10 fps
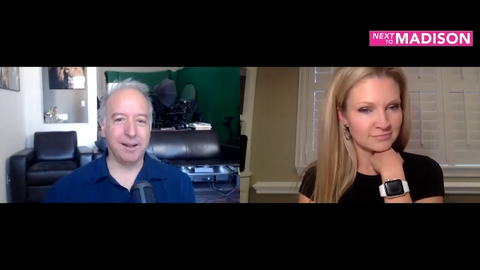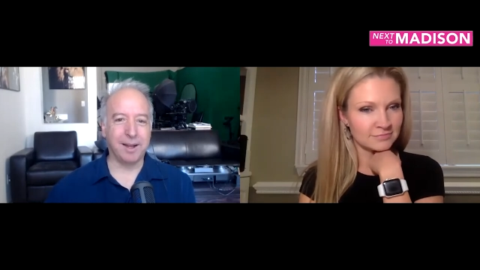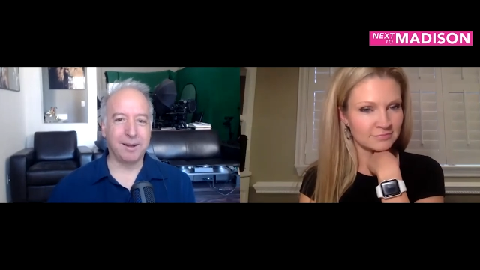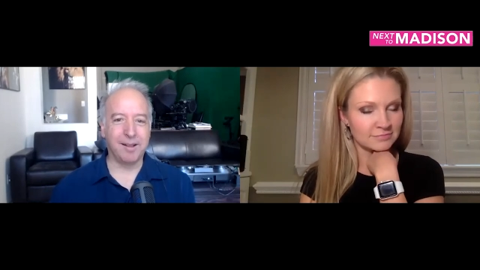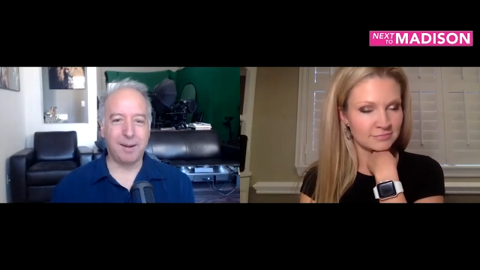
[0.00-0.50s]

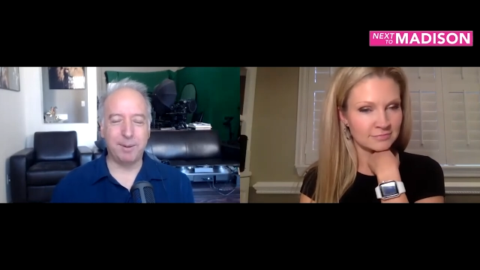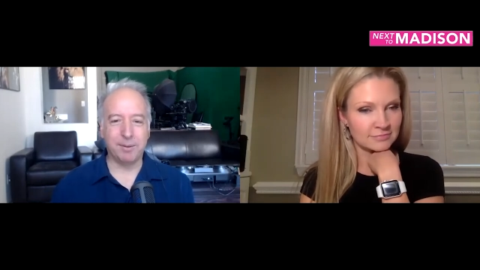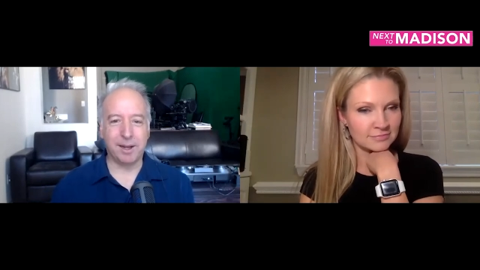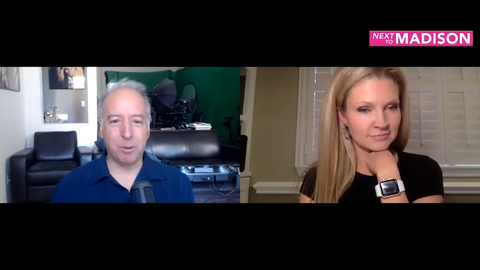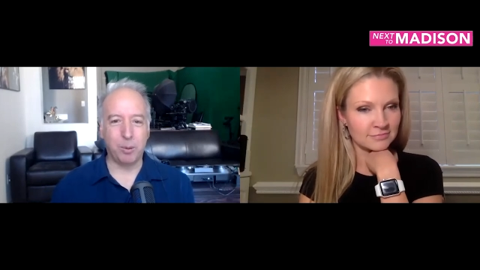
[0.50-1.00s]
Speaker 1: Like a lot of people
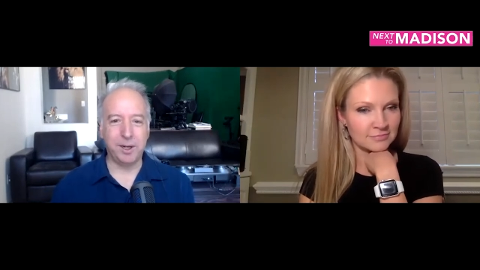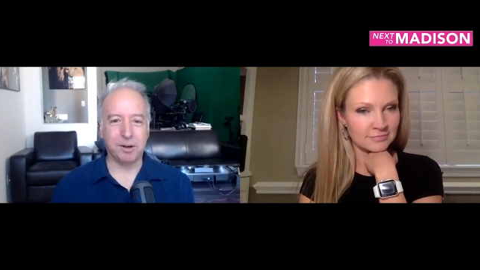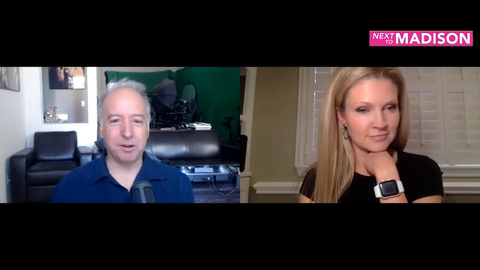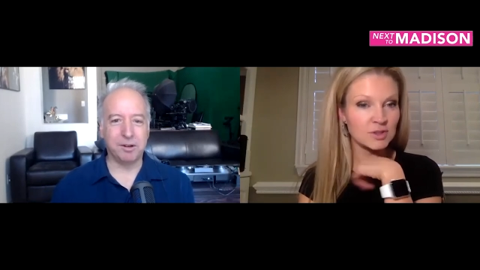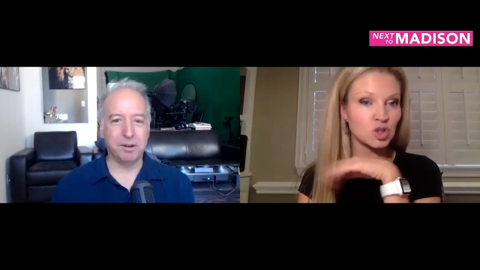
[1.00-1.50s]
take a week
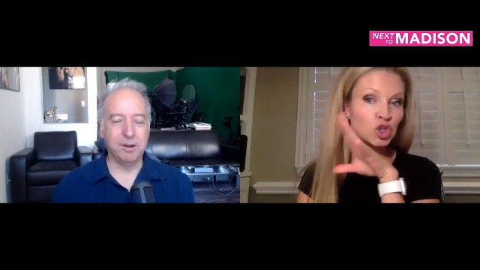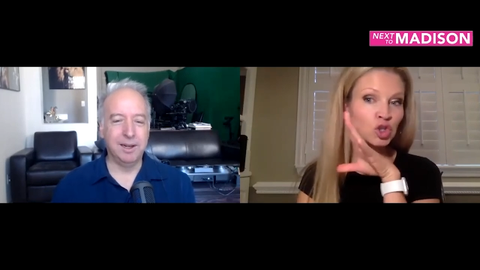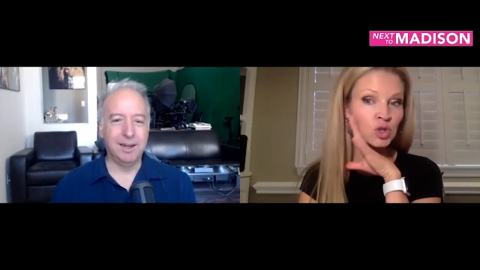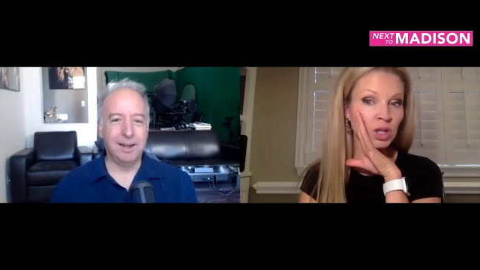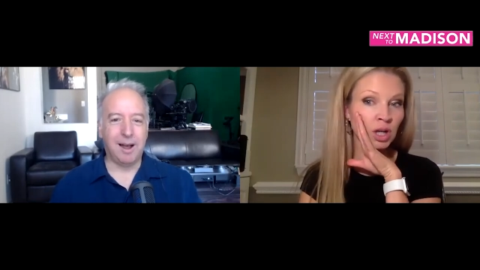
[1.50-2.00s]
or two.
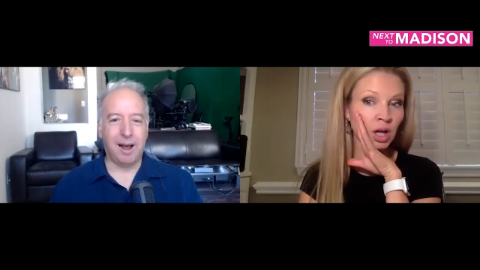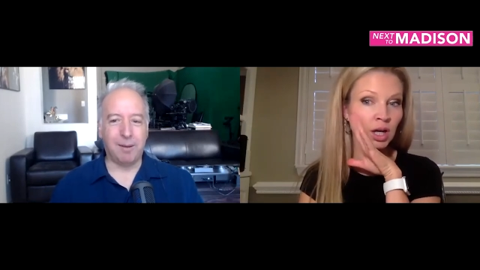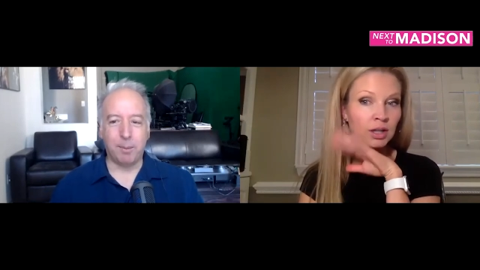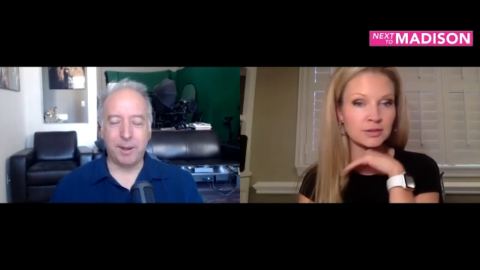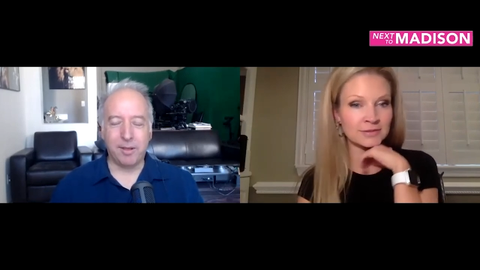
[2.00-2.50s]
Usually not. Um,
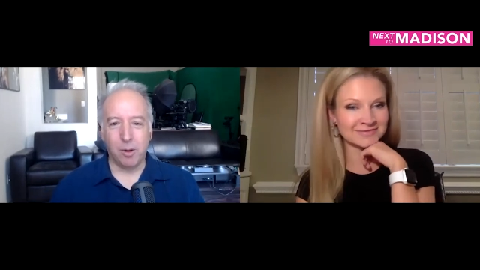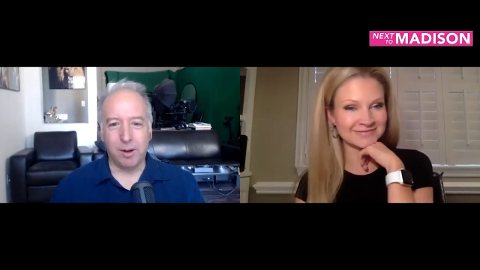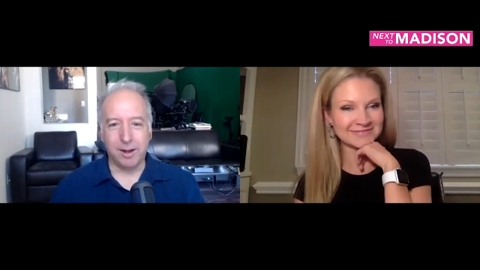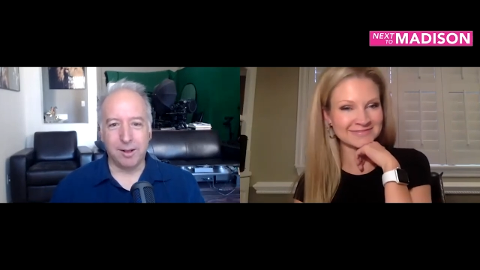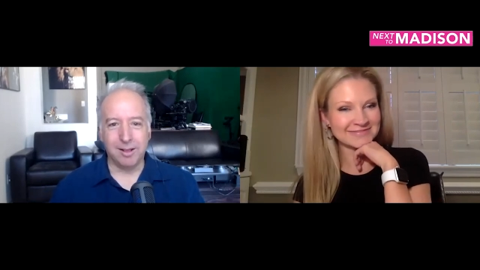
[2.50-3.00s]
I'll be at the La
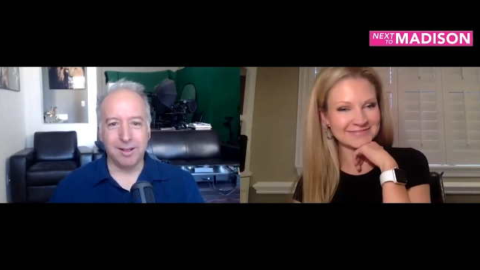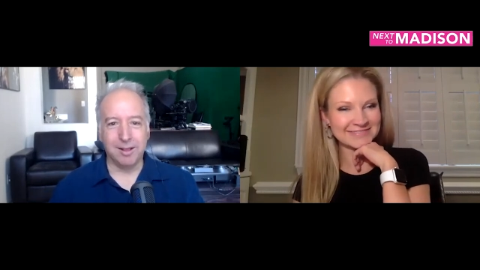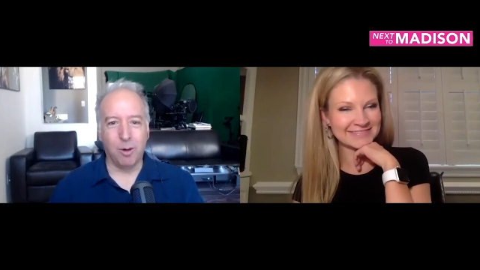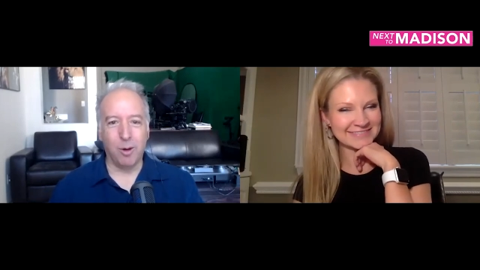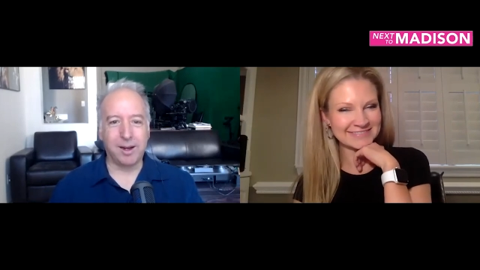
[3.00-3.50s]

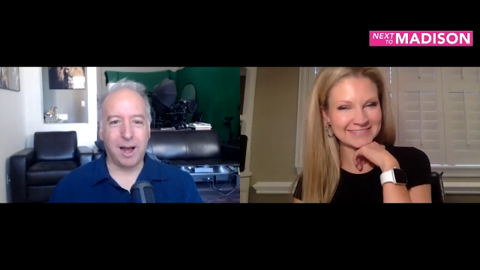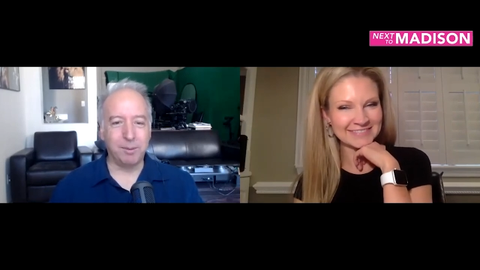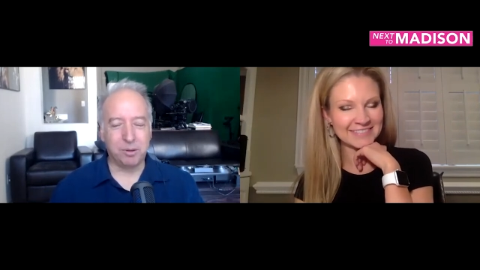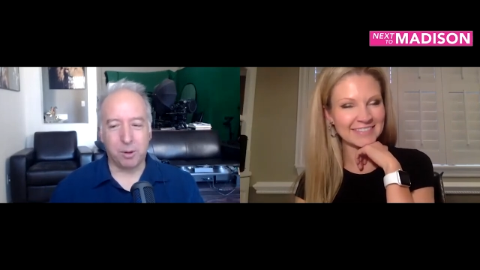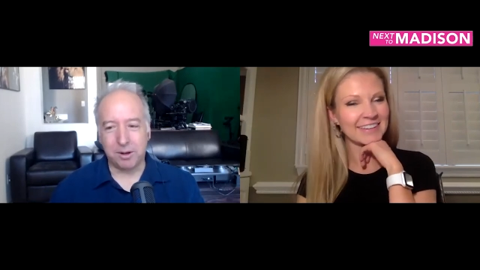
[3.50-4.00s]
Jolla, Comedy
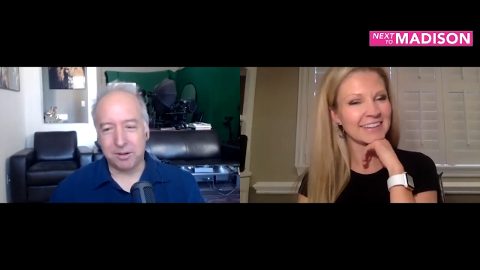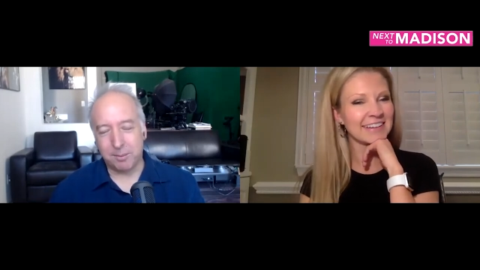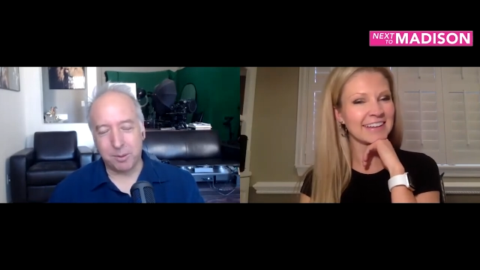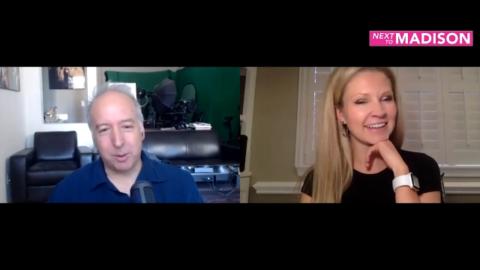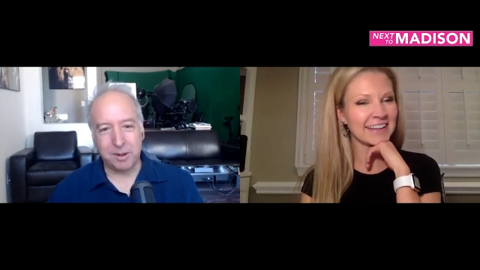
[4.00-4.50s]
Store on
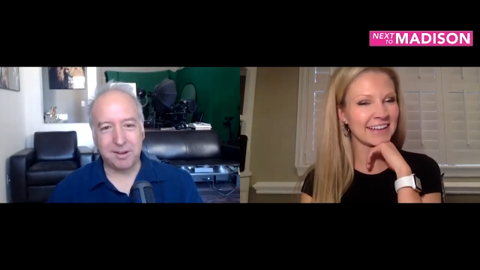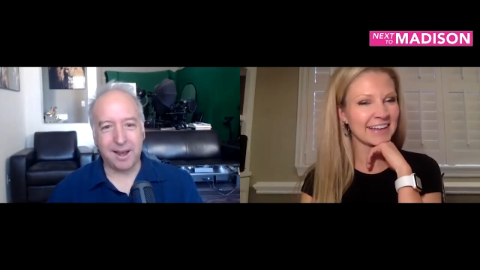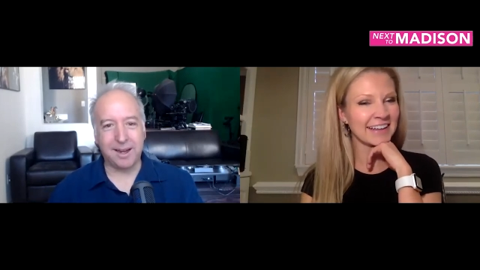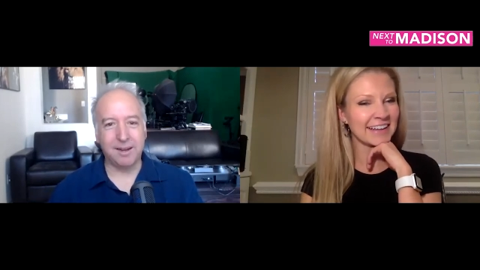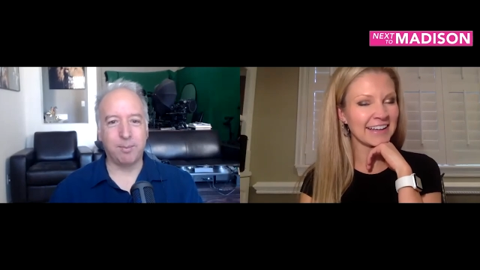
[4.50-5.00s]
December
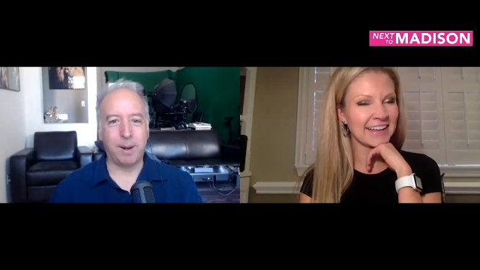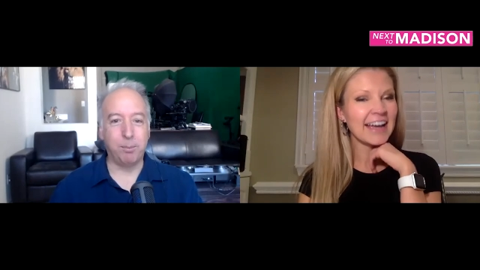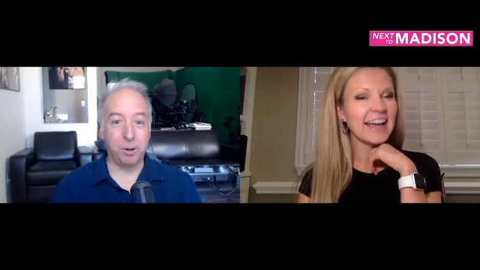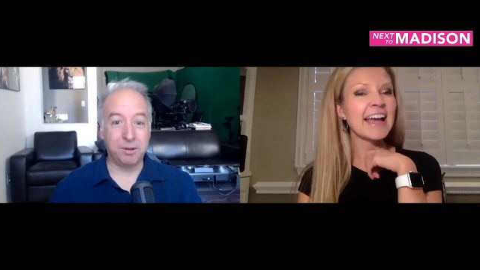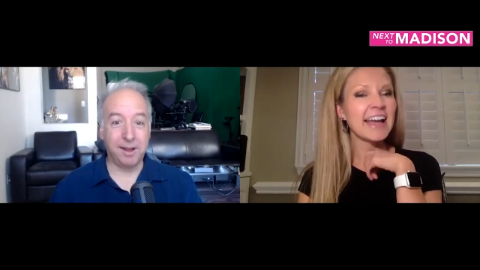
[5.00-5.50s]
22nd for my
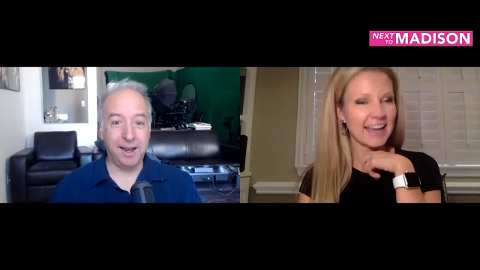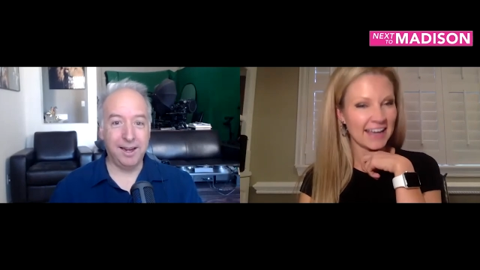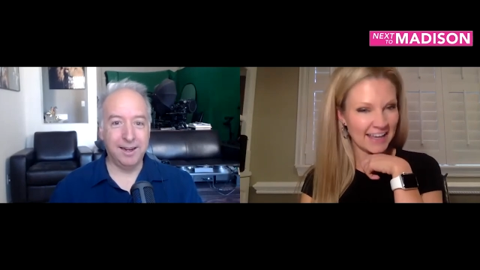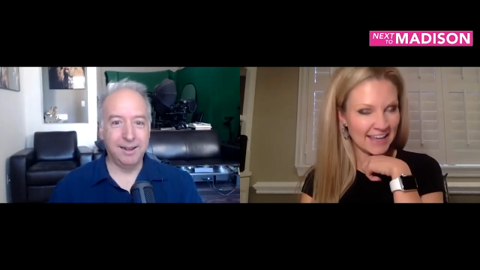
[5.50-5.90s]
birthday.